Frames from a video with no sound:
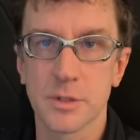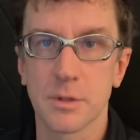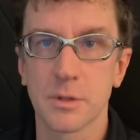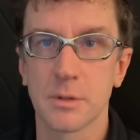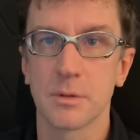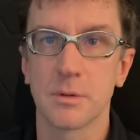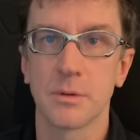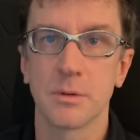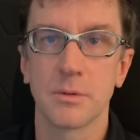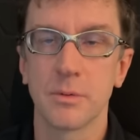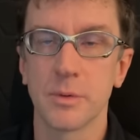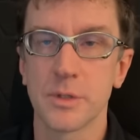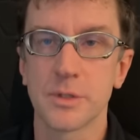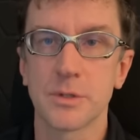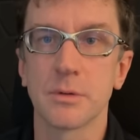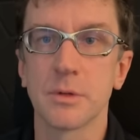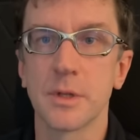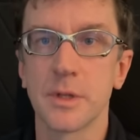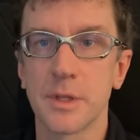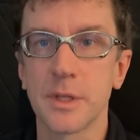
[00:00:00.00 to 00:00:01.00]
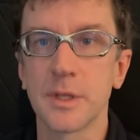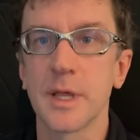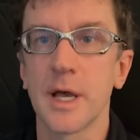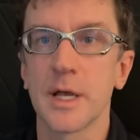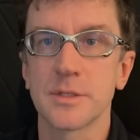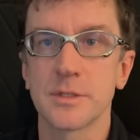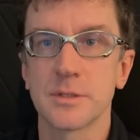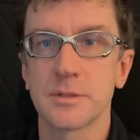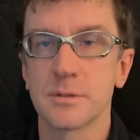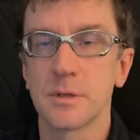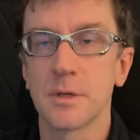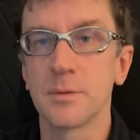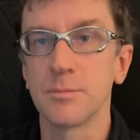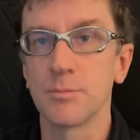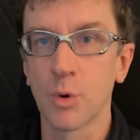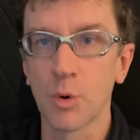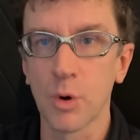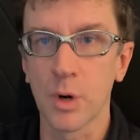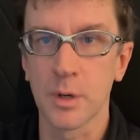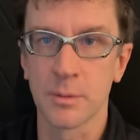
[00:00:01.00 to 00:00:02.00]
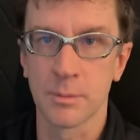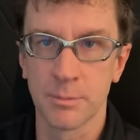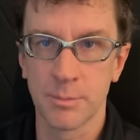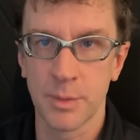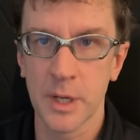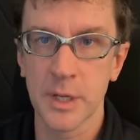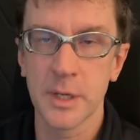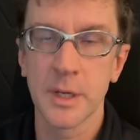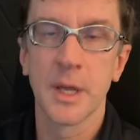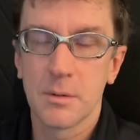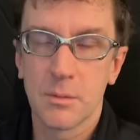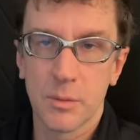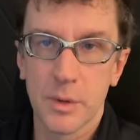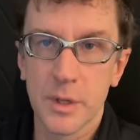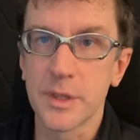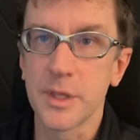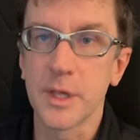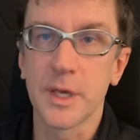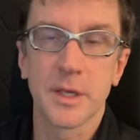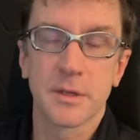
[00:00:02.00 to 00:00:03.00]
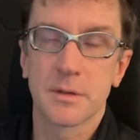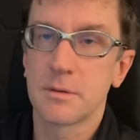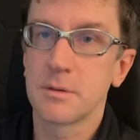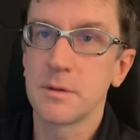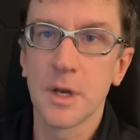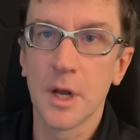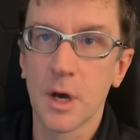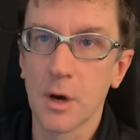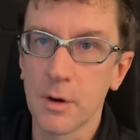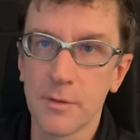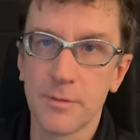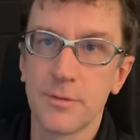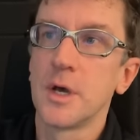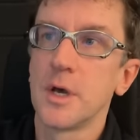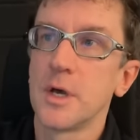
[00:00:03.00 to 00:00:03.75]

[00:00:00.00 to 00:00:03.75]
And we certainly think that's important, but we think, you know, if